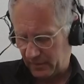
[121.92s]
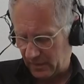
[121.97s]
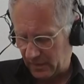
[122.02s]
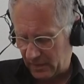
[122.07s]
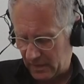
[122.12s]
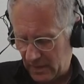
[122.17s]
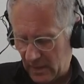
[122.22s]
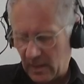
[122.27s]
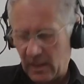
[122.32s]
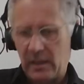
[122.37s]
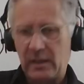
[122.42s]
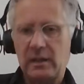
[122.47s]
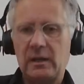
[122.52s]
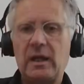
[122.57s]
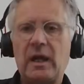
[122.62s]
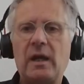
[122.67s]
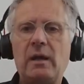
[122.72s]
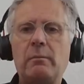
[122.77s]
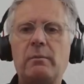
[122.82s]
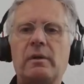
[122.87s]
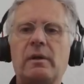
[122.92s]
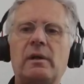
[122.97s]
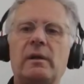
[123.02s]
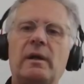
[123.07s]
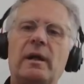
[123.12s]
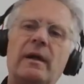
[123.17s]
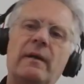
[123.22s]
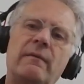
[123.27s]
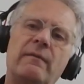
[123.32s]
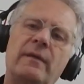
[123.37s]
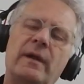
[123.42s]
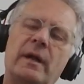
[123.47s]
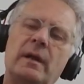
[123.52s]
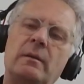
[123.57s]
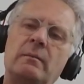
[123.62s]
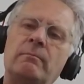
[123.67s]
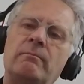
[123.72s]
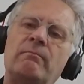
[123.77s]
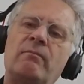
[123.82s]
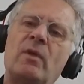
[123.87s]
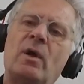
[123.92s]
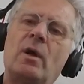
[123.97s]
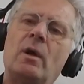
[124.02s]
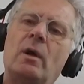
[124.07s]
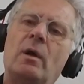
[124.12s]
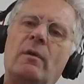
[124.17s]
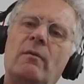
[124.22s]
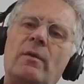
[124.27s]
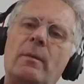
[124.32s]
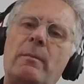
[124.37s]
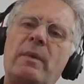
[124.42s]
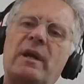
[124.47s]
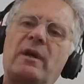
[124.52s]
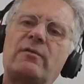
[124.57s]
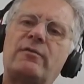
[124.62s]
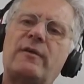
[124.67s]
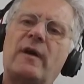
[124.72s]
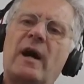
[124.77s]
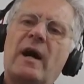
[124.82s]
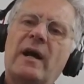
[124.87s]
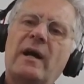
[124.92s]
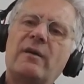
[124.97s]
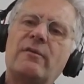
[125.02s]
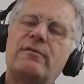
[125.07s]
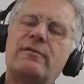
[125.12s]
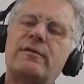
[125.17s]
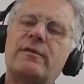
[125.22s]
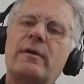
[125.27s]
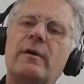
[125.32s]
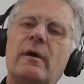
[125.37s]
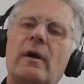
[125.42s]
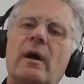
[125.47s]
guitar, cable, and then the big 5: